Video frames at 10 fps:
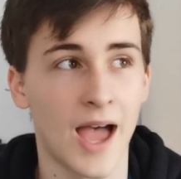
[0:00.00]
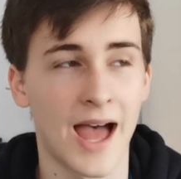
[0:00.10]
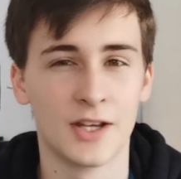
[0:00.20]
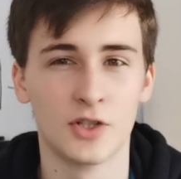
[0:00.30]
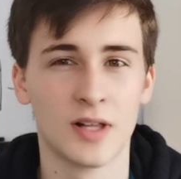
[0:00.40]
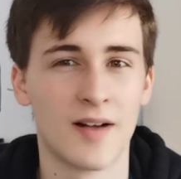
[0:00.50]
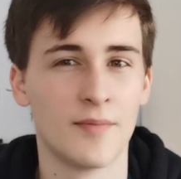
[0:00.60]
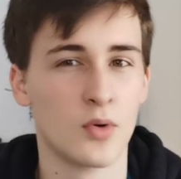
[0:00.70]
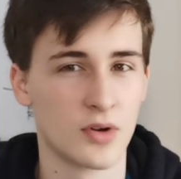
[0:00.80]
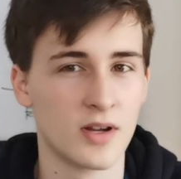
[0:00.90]
And you will
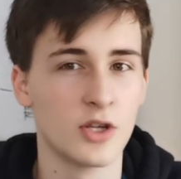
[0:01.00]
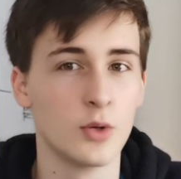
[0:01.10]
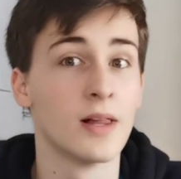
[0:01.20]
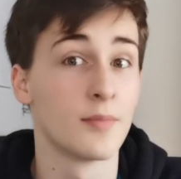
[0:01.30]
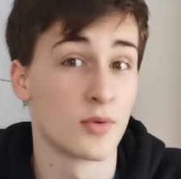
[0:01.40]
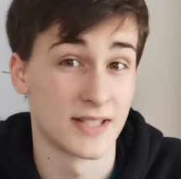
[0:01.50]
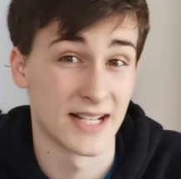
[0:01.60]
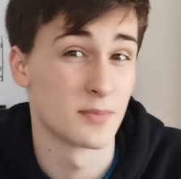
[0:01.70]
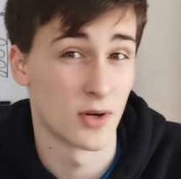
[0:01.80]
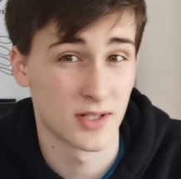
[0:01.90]
have more
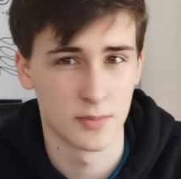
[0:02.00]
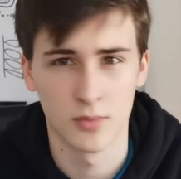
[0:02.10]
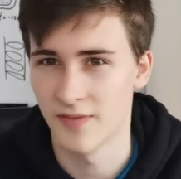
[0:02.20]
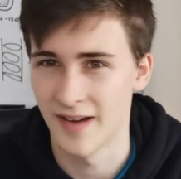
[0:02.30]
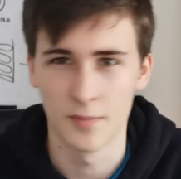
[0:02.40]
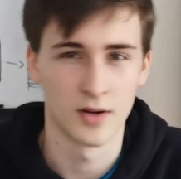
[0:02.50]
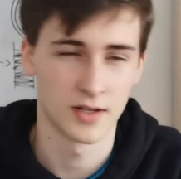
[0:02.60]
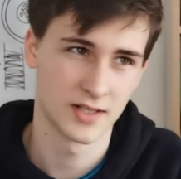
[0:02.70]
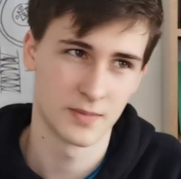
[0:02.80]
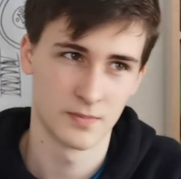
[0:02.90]
6 marks and more 5
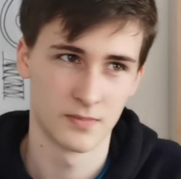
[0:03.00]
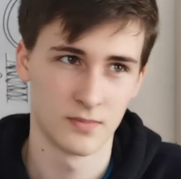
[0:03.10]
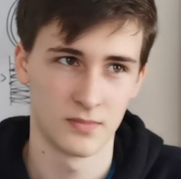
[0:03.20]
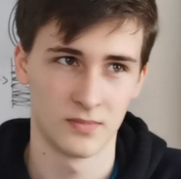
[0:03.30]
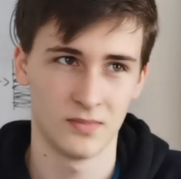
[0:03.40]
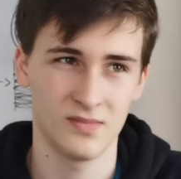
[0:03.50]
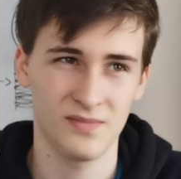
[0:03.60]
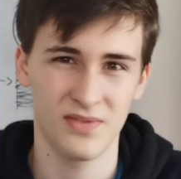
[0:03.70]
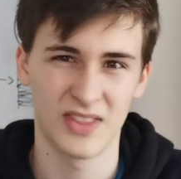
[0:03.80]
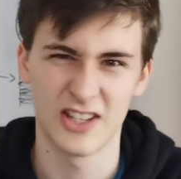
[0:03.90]
marks
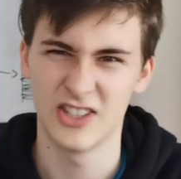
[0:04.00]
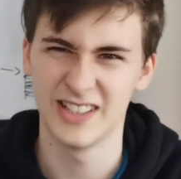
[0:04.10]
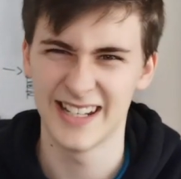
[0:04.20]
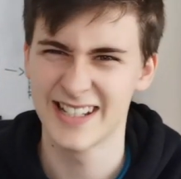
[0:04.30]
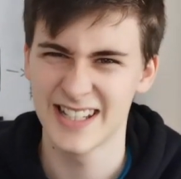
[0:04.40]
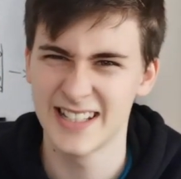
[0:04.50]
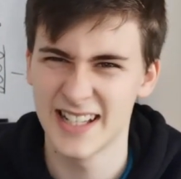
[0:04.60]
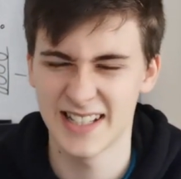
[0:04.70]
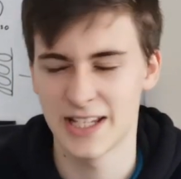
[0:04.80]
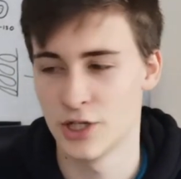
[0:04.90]
than you did at
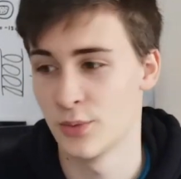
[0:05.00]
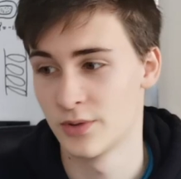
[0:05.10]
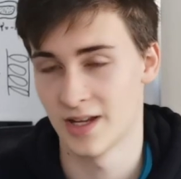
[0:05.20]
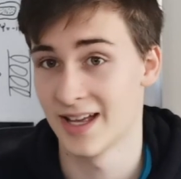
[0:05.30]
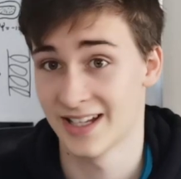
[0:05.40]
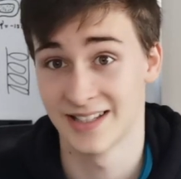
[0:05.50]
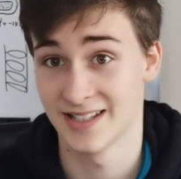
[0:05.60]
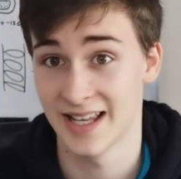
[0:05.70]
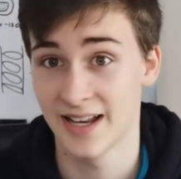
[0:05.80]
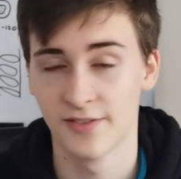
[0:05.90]
GCSE, you know, because
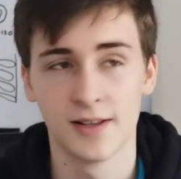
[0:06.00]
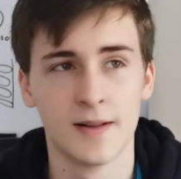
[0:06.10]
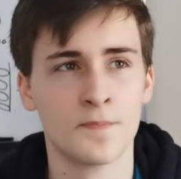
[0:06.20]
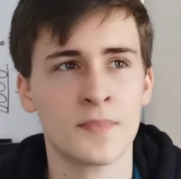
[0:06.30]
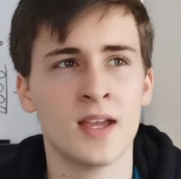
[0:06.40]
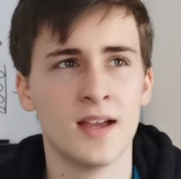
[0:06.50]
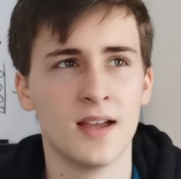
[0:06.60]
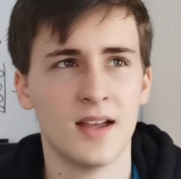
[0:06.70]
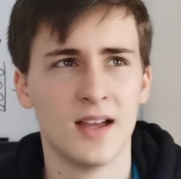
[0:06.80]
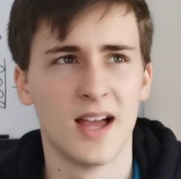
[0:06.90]
it's A level.
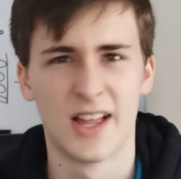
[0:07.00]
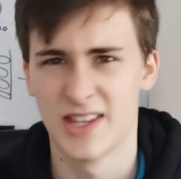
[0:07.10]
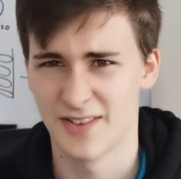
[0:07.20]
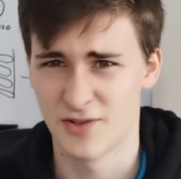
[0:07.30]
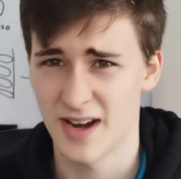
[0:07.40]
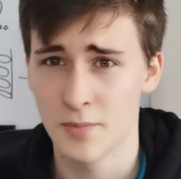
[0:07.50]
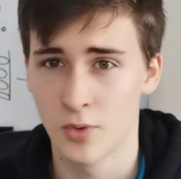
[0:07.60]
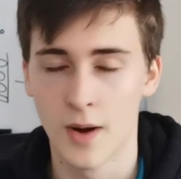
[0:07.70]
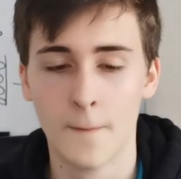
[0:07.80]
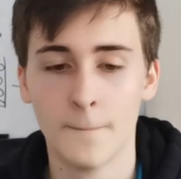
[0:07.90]
And you have to write
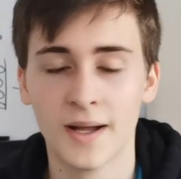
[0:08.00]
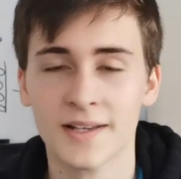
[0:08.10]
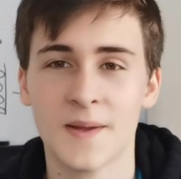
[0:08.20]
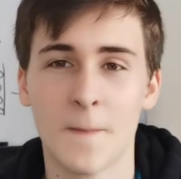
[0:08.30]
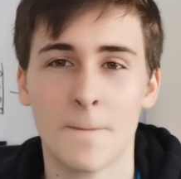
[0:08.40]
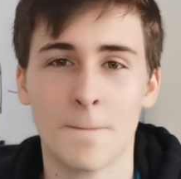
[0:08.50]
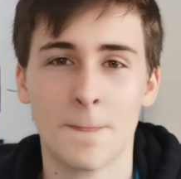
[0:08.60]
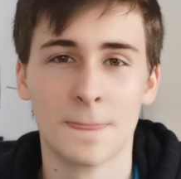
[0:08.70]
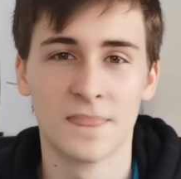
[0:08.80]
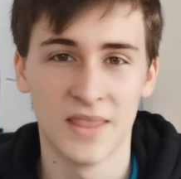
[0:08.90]
more. But
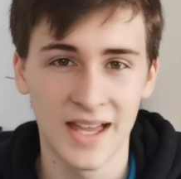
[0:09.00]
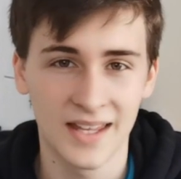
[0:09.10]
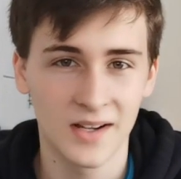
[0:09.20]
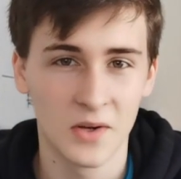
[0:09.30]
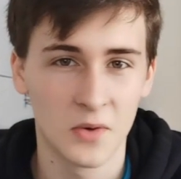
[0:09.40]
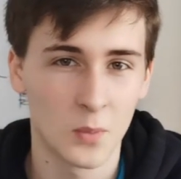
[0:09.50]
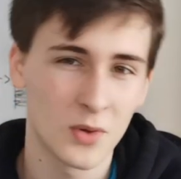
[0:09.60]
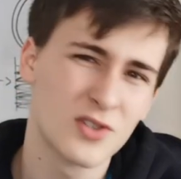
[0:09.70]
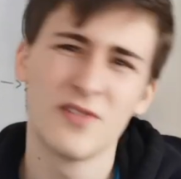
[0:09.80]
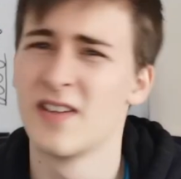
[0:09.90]
then,
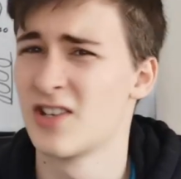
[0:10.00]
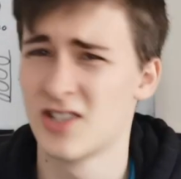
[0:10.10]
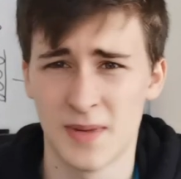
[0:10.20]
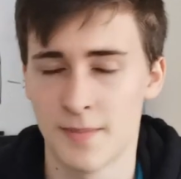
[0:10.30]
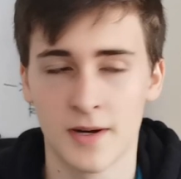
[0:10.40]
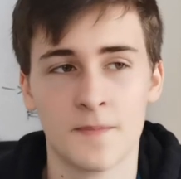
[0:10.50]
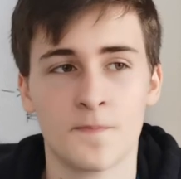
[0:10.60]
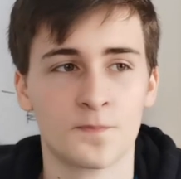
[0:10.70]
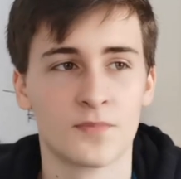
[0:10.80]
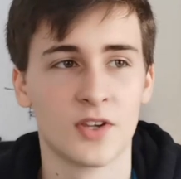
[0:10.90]
once you finish the paper,
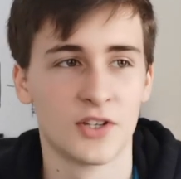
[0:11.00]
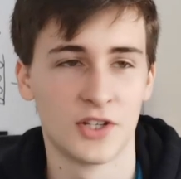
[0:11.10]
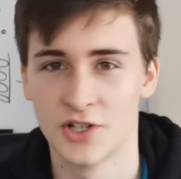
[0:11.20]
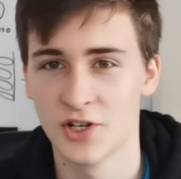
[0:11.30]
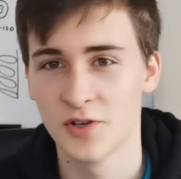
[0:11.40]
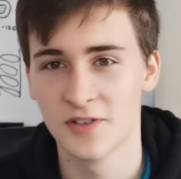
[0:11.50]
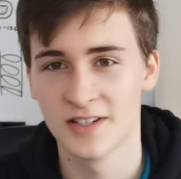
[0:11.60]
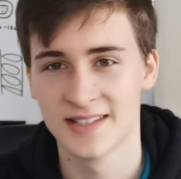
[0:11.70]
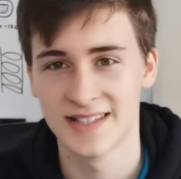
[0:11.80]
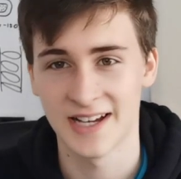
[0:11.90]
you turn over
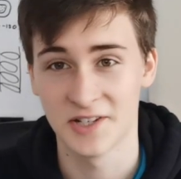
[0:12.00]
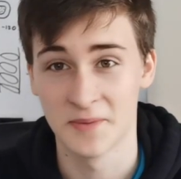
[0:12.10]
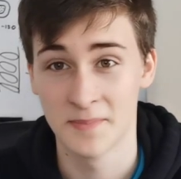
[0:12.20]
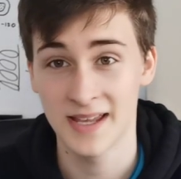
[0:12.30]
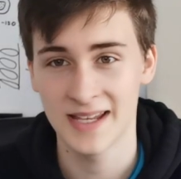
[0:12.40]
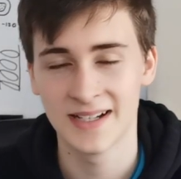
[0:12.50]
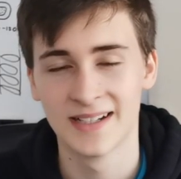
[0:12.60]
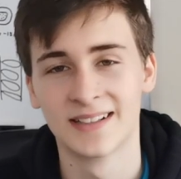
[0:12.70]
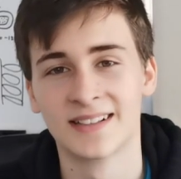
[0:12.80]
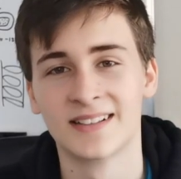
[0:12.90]
to section B
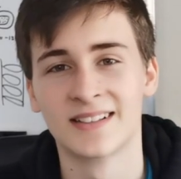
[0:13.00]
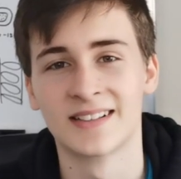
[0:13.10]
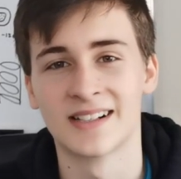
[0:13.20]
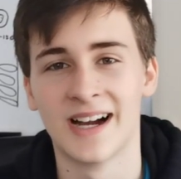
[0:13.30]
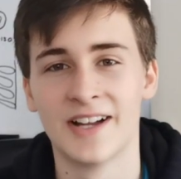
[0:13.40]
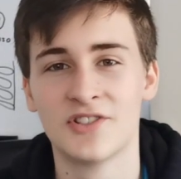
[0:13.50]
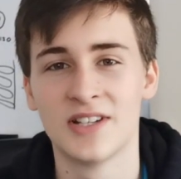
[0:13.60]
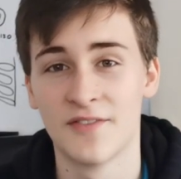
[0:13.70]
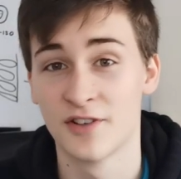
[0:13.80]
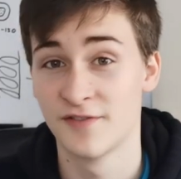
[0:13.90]
and
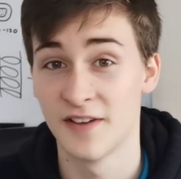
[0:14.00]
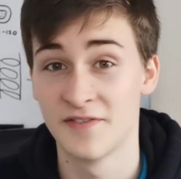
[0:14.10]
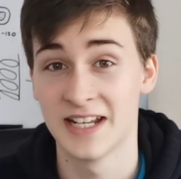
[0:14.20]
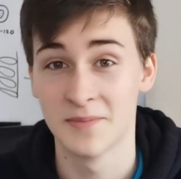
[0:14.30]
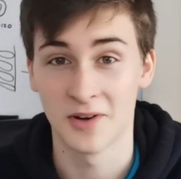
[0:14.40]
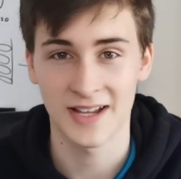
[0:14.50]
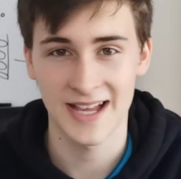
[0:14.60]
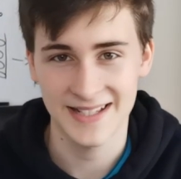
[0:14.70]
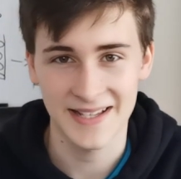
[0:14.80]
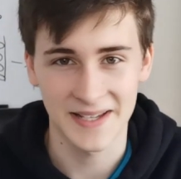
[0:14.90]
you have your 15-mark
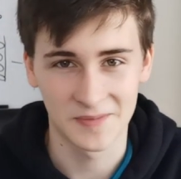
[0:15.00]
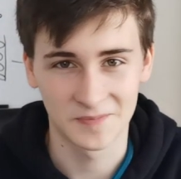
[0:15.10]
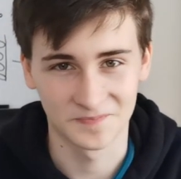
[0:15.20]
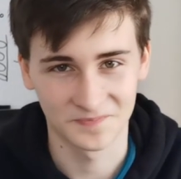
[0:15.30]
essay.